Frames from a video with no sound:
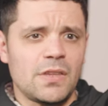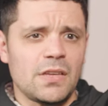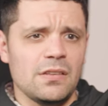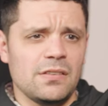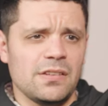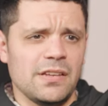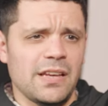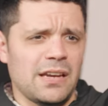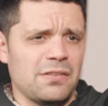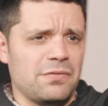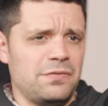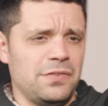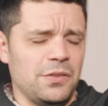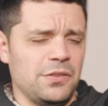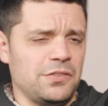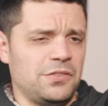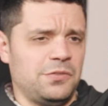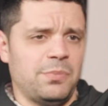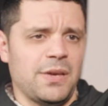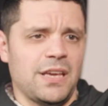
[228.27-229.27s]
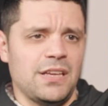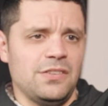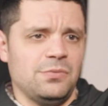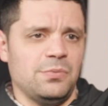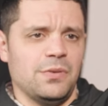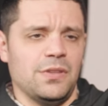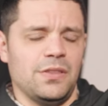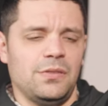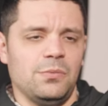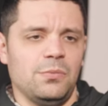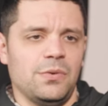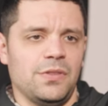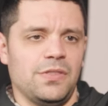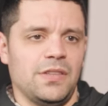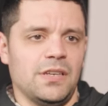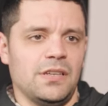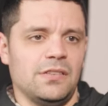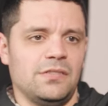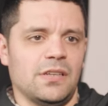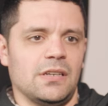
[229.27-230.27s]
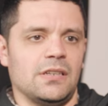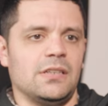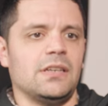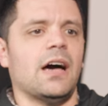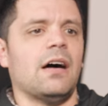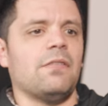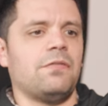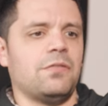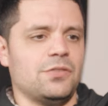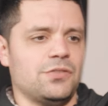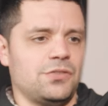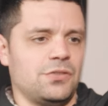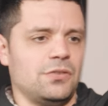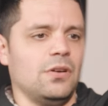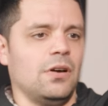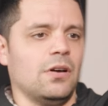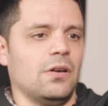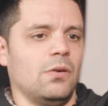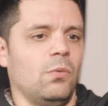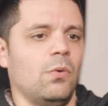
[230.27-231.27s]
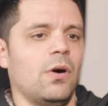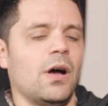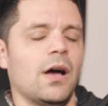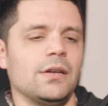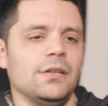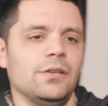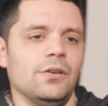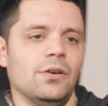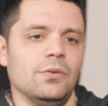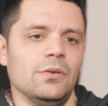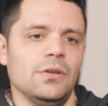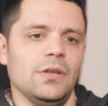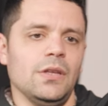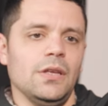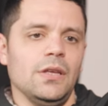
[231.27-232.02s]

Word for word: to kind of fill the space with, with things that golfers are going to want. You know,